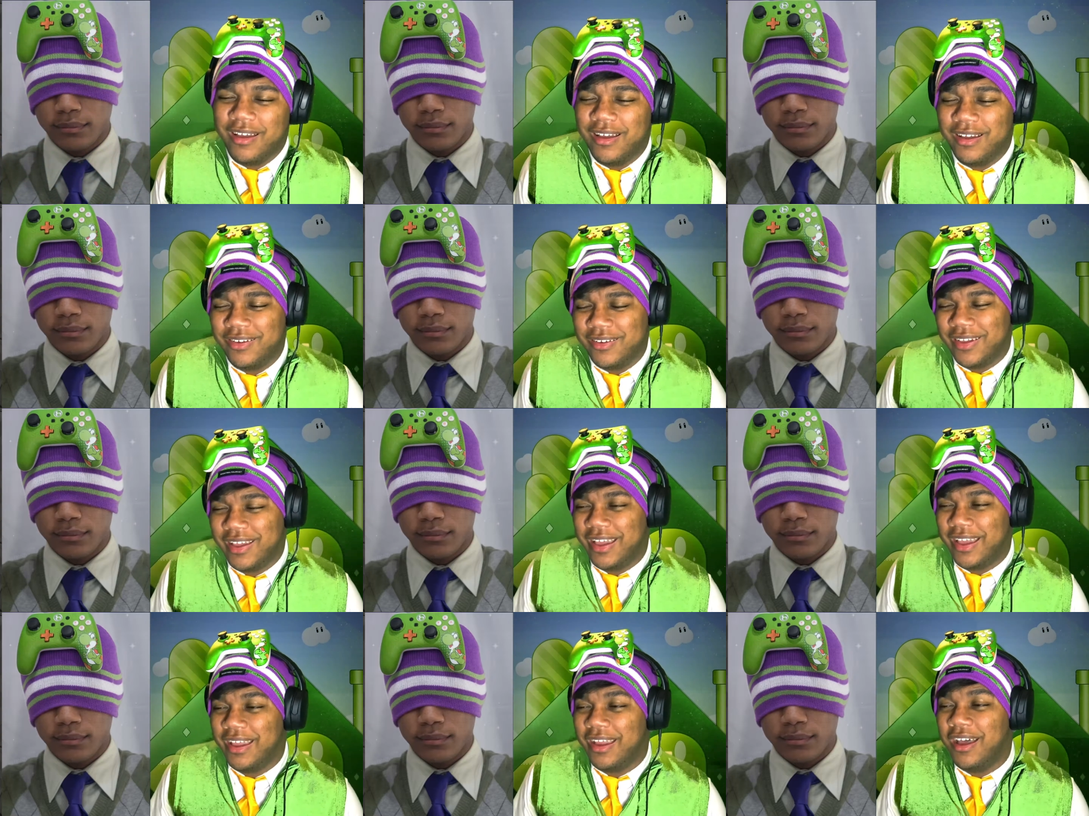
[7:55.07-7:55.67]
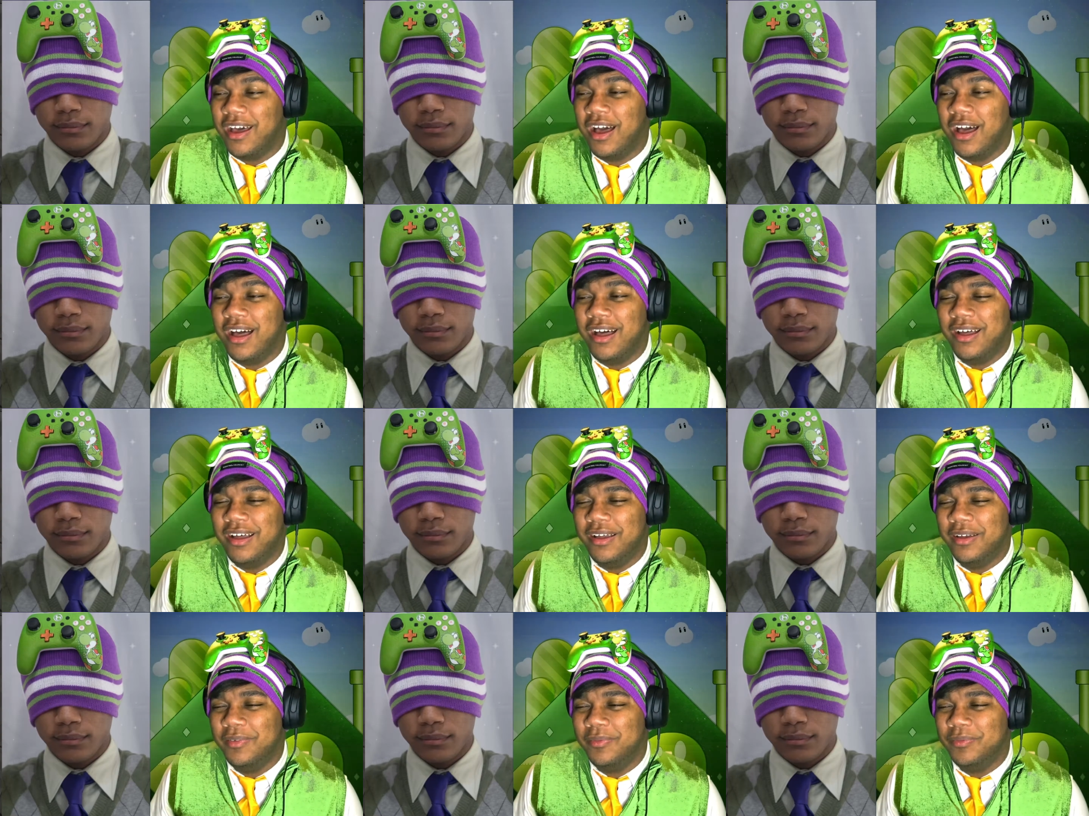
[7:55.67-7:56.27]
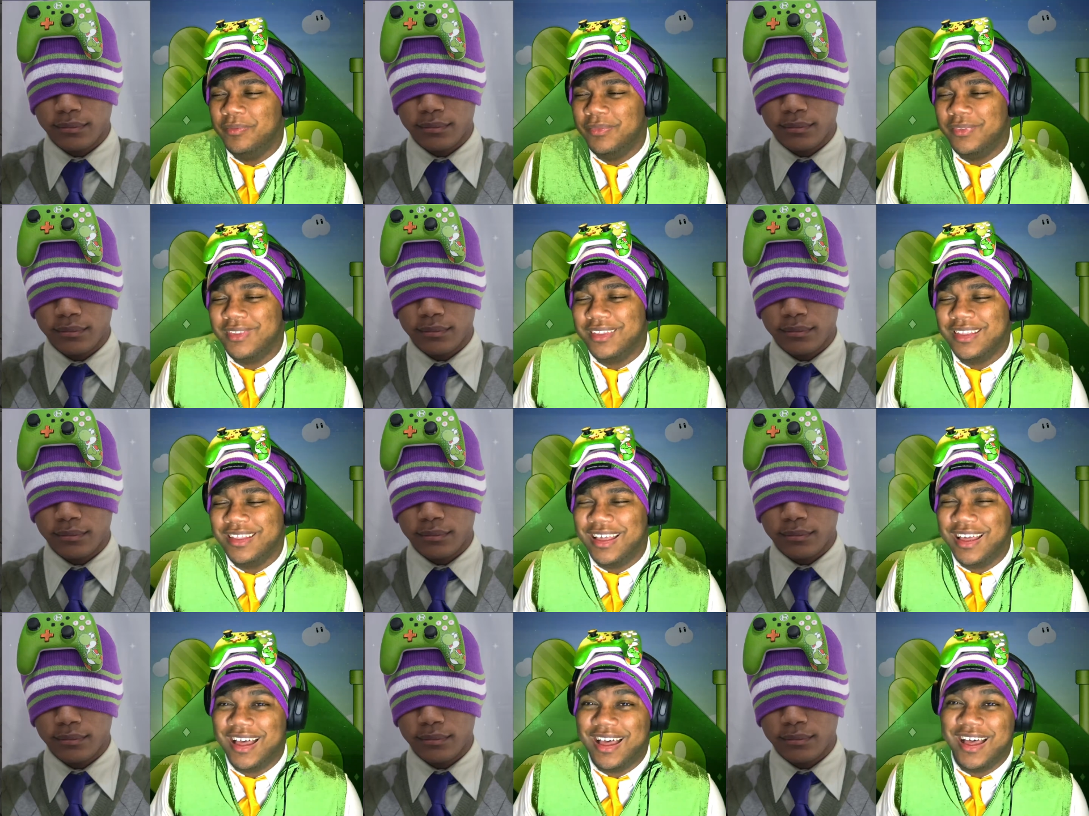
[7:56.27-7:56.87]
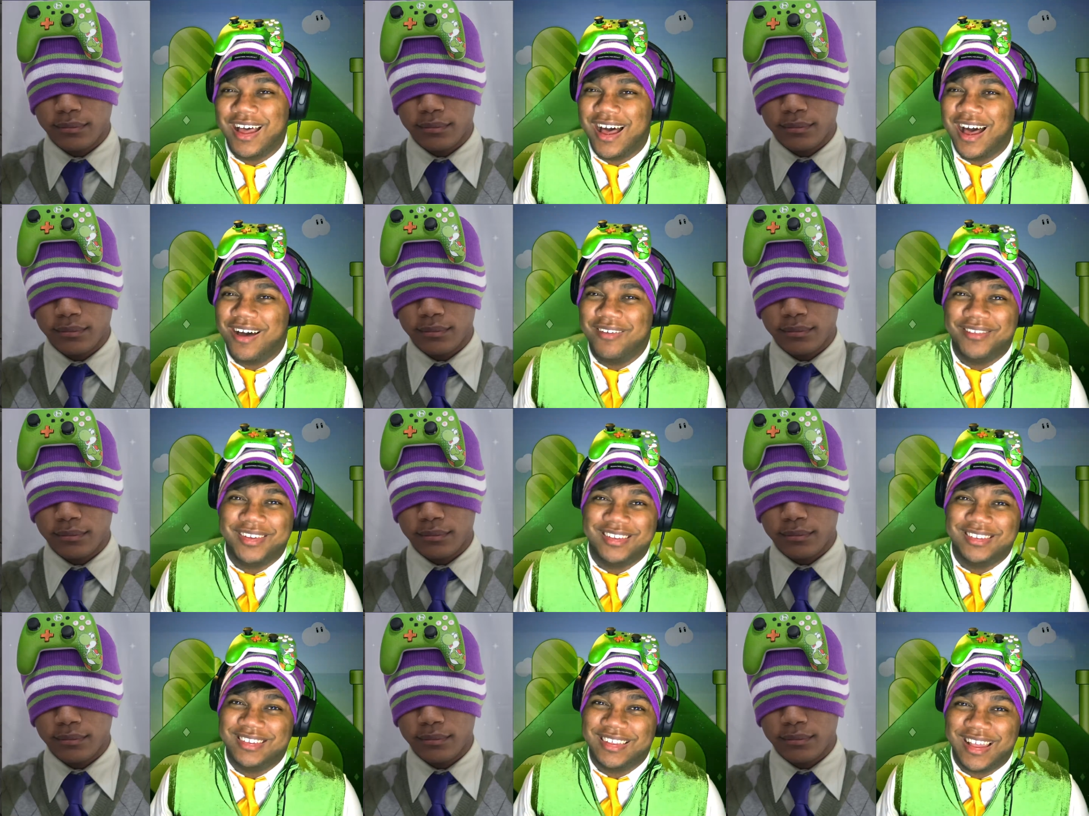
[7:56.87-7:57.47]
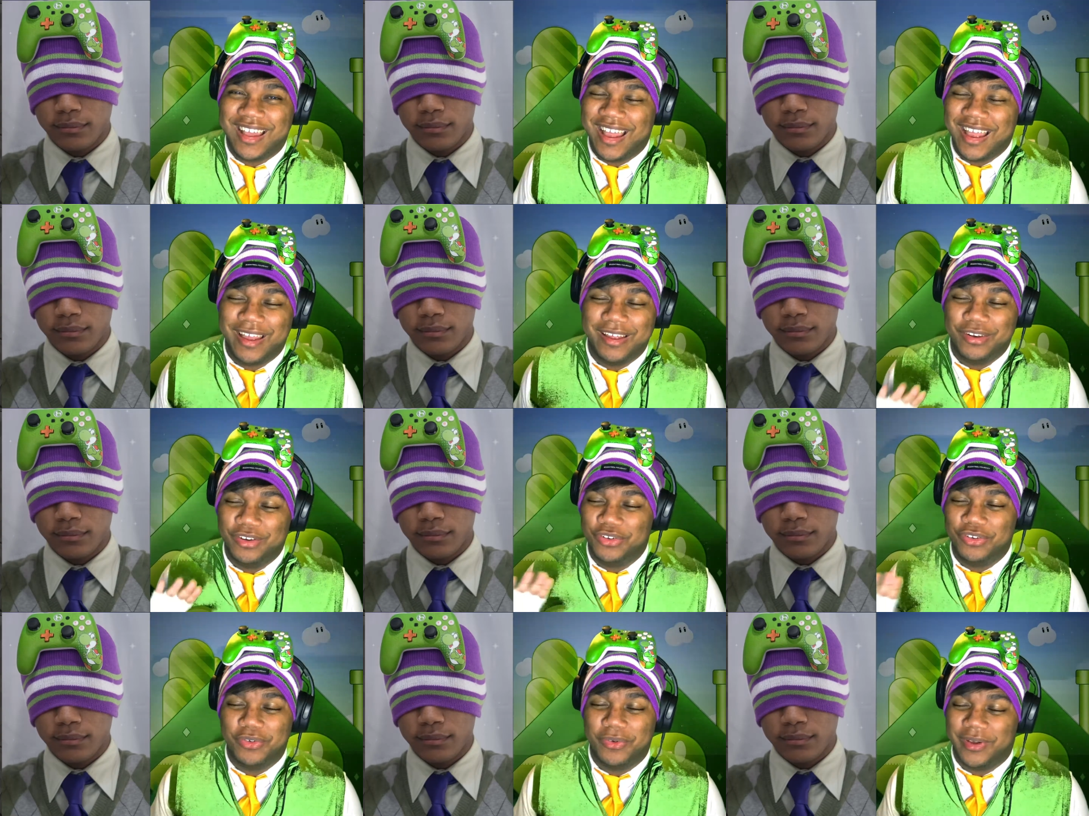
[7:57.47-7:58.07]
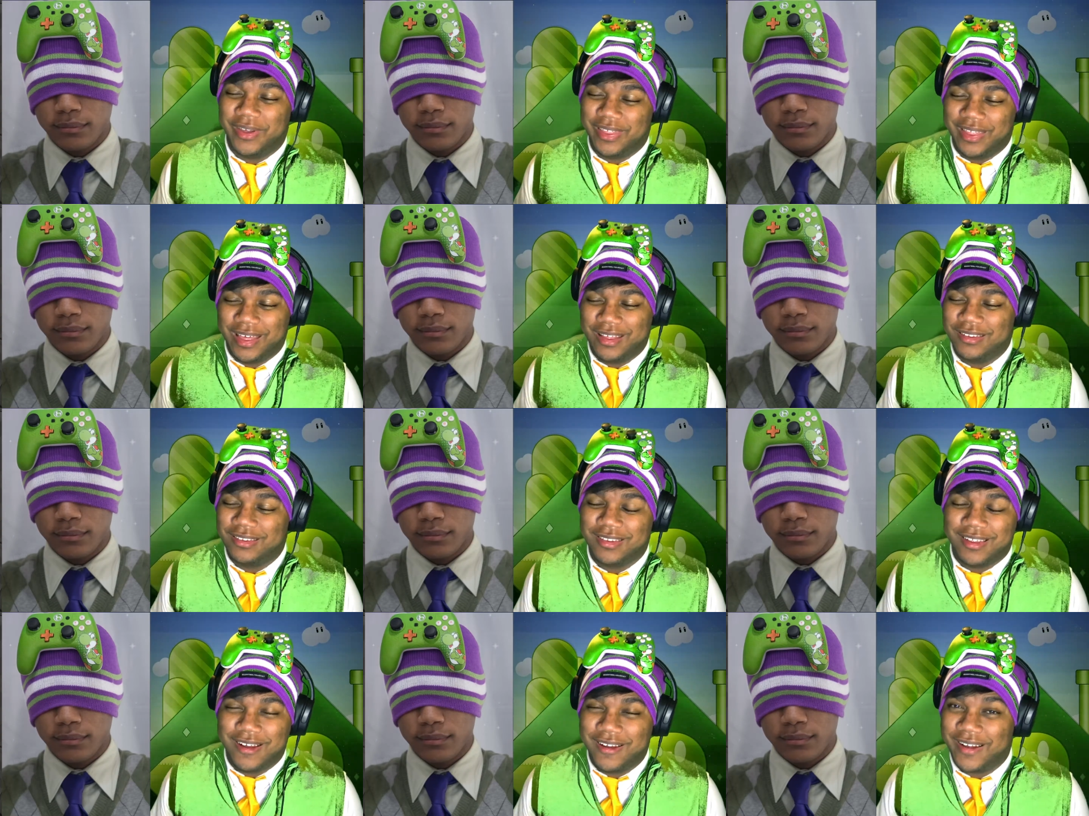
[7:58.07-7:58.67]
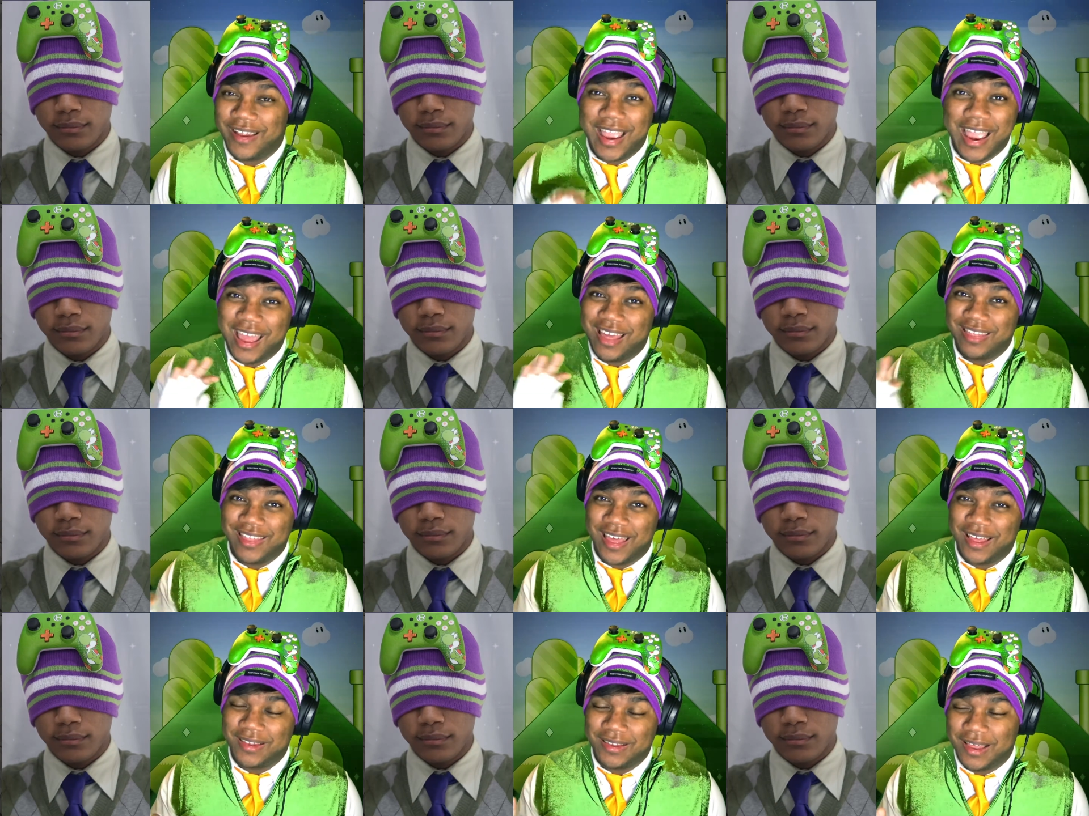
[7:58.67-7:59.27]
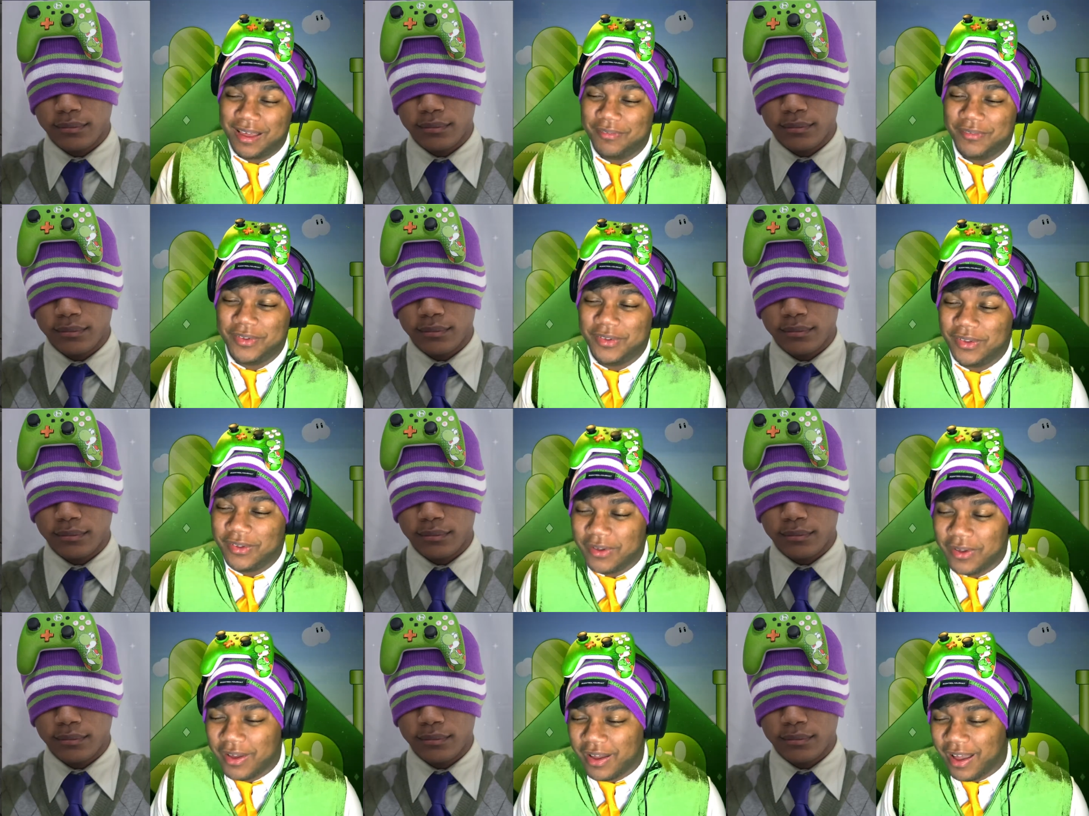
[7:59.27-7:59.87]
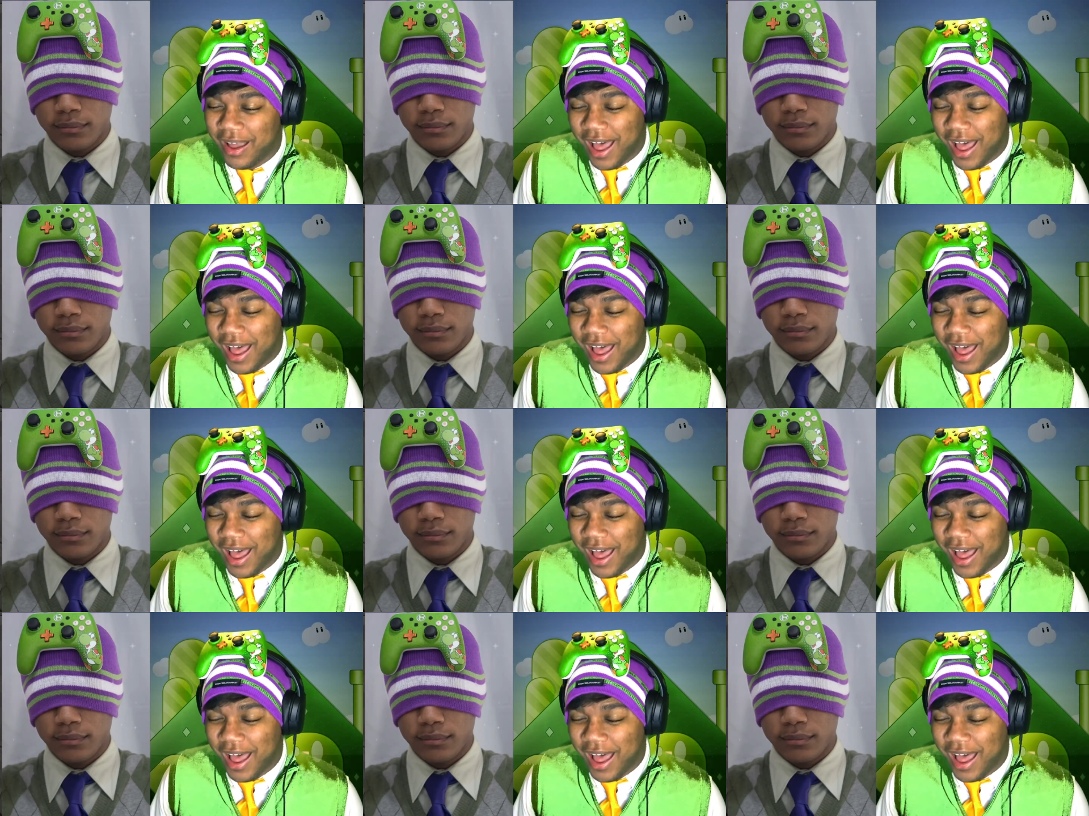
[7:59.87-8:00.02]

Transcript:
Speaker 1: Okay, um, obviously I enjoy that song and that level.